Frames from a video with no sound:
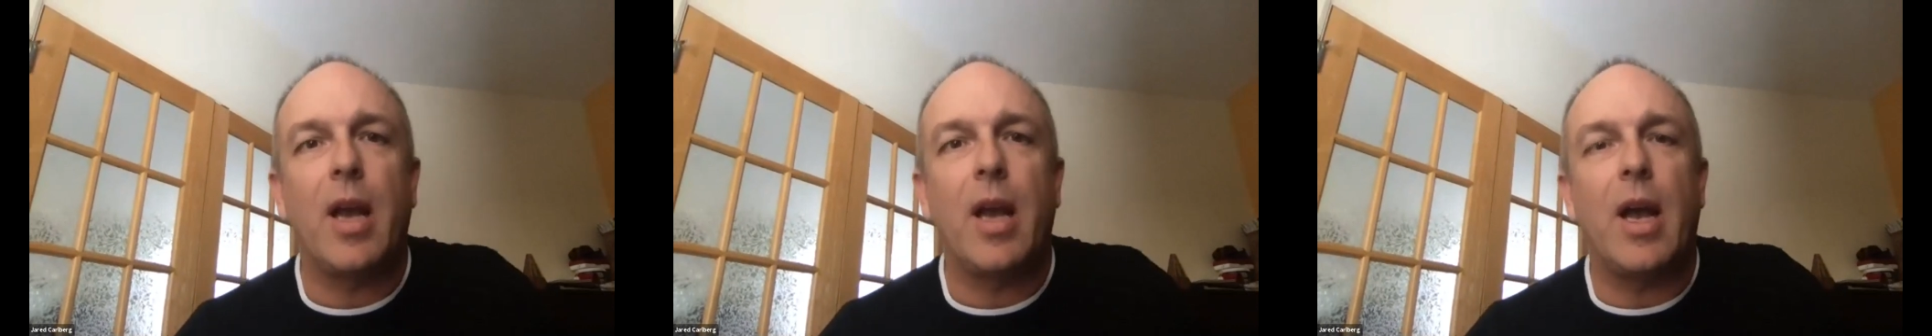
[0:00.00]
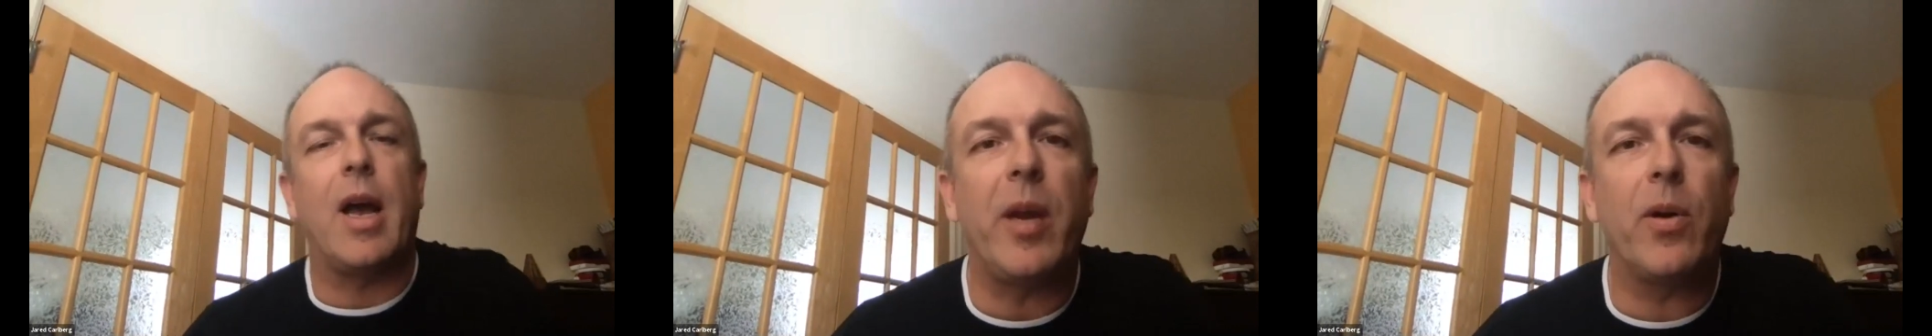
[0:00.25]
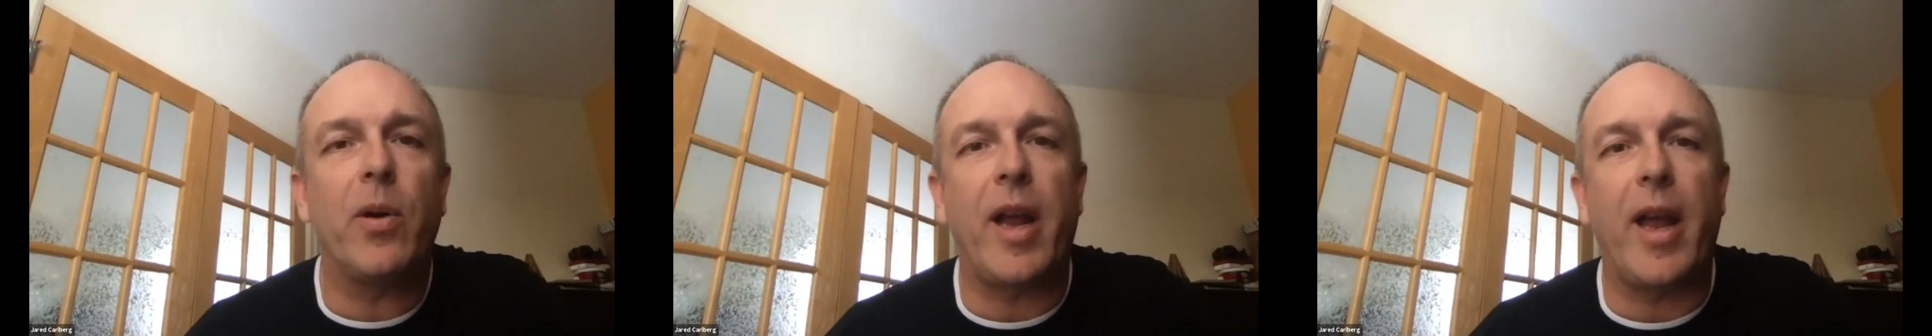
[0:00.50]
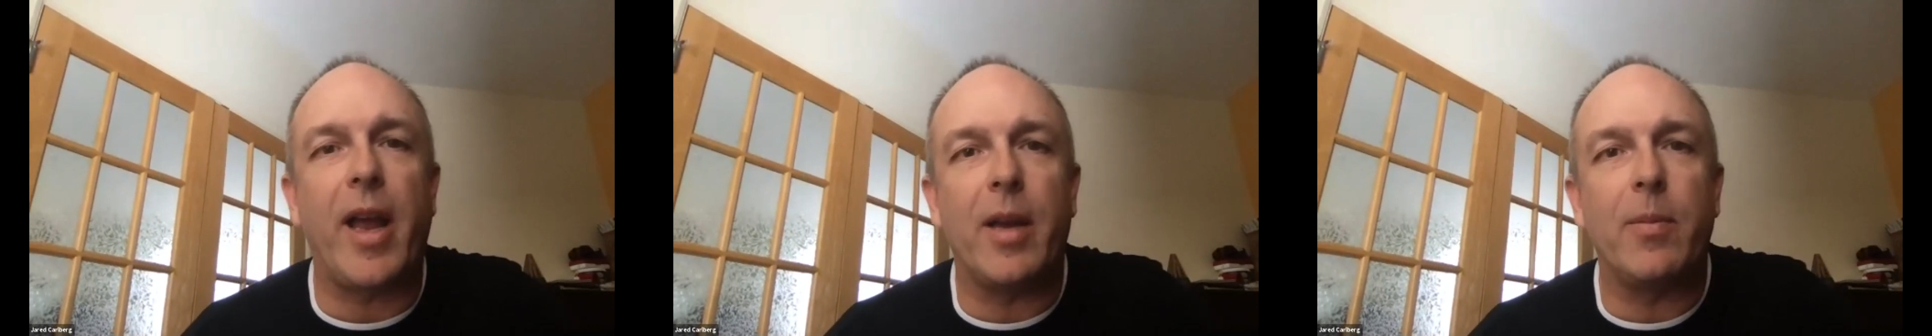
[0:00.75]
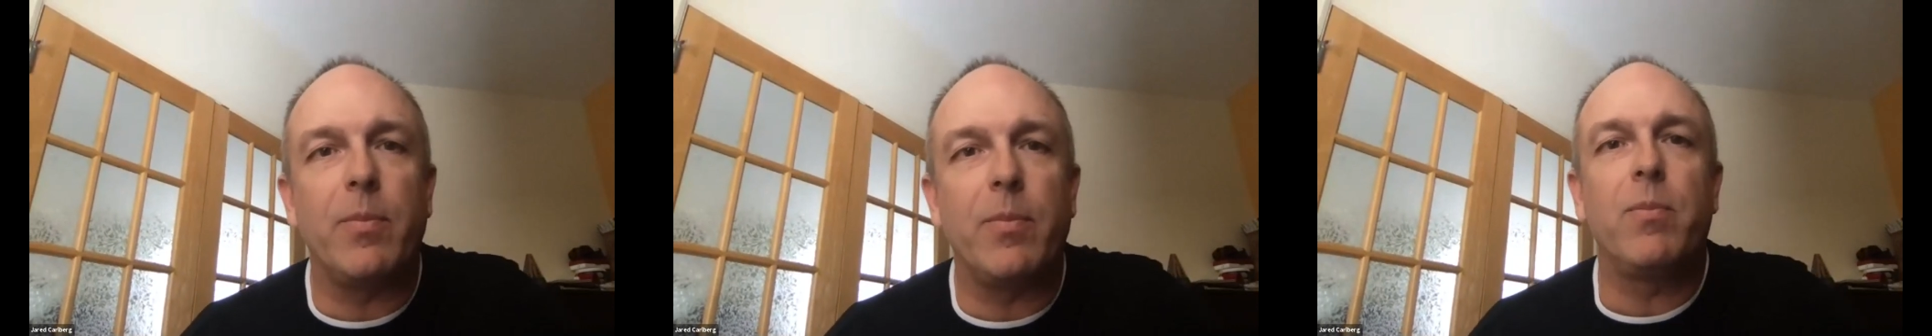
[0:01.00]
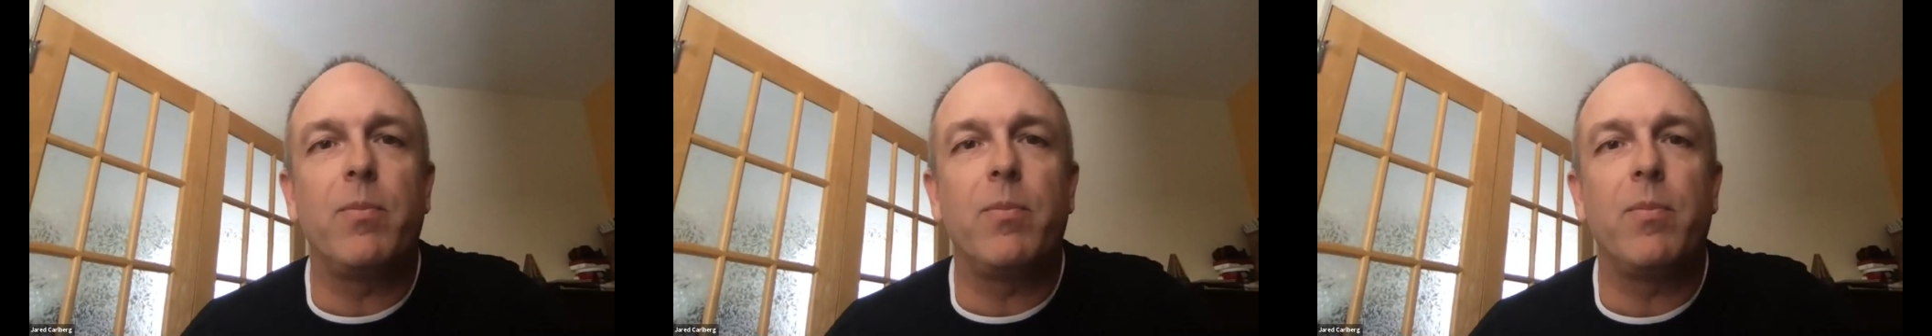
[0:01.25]
uh, this paper
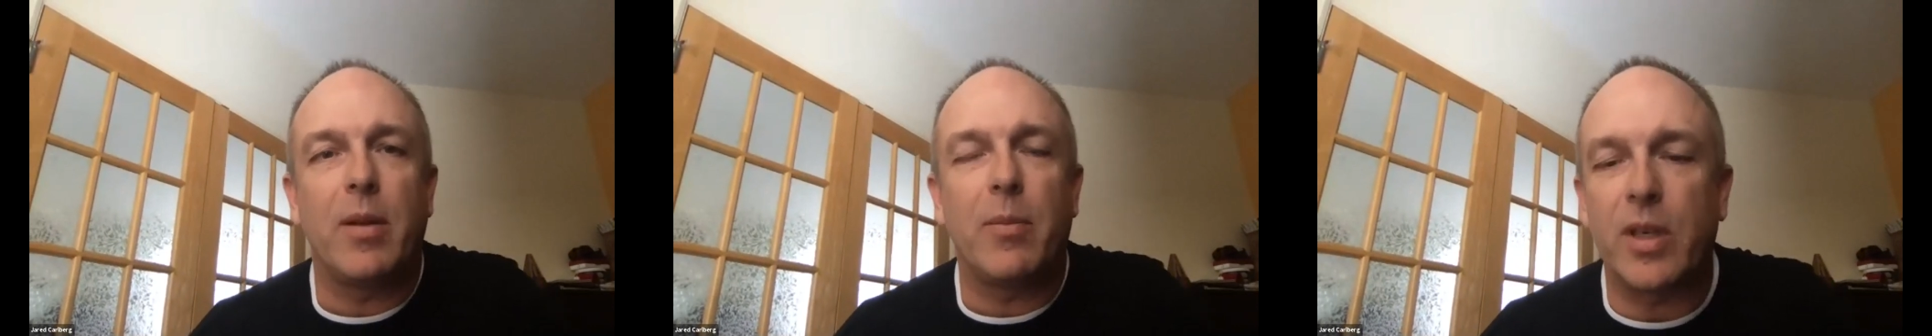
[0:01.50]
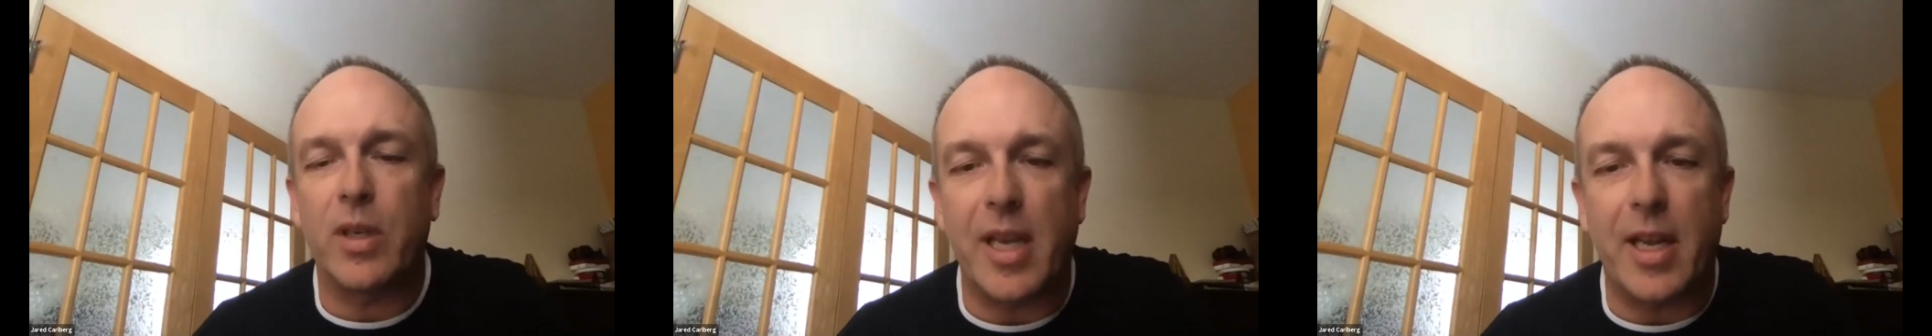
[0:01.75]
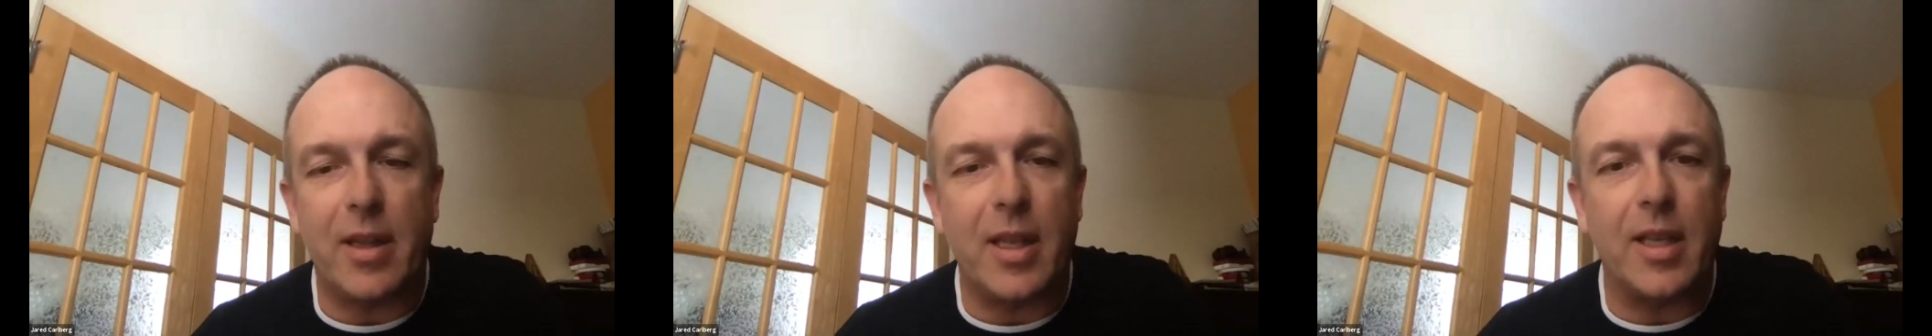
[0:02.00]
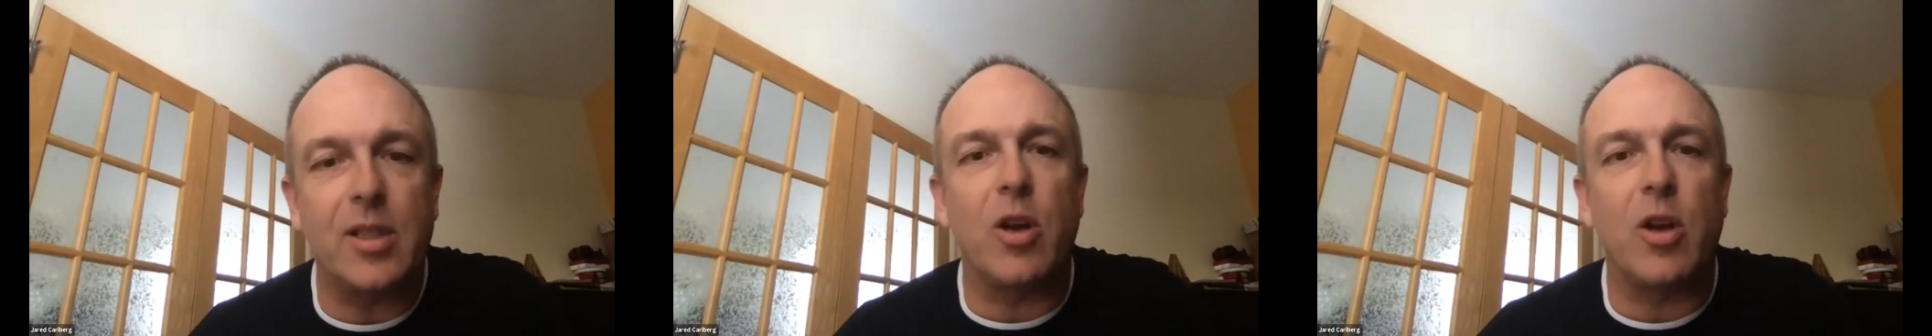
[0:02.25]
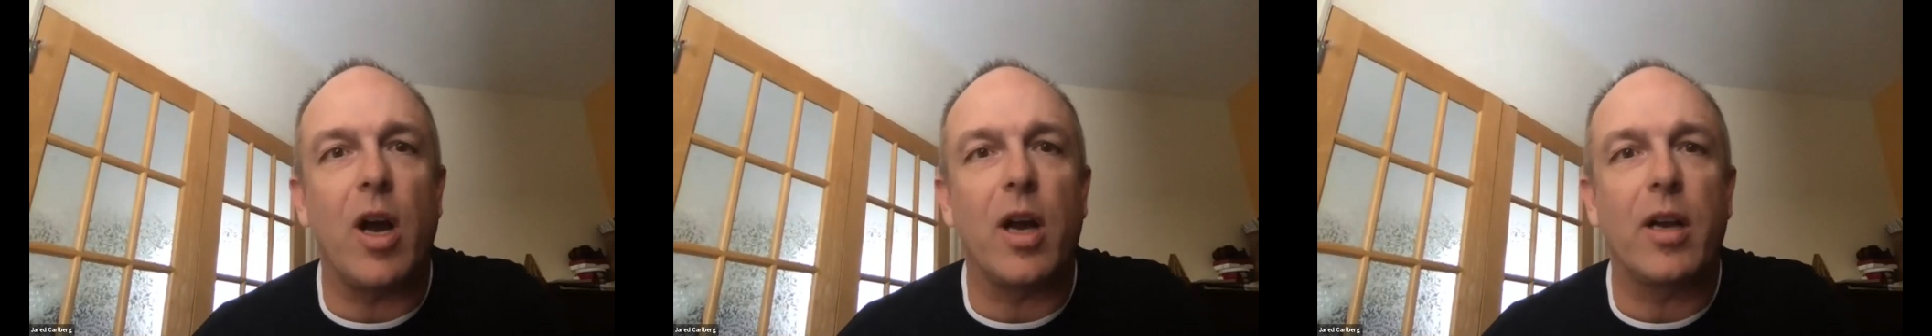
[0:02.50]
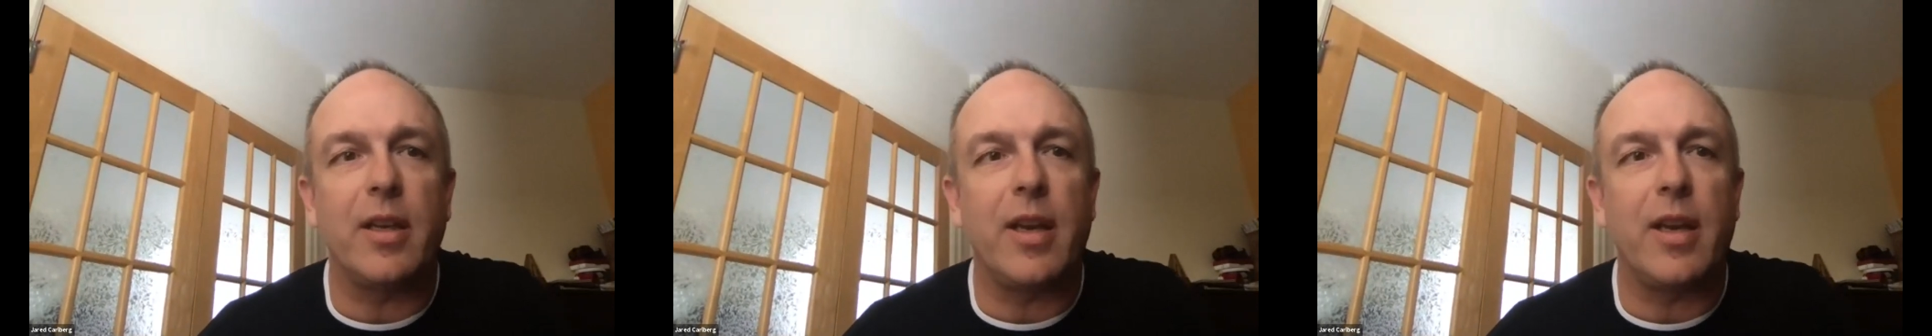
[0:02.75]
and present this talk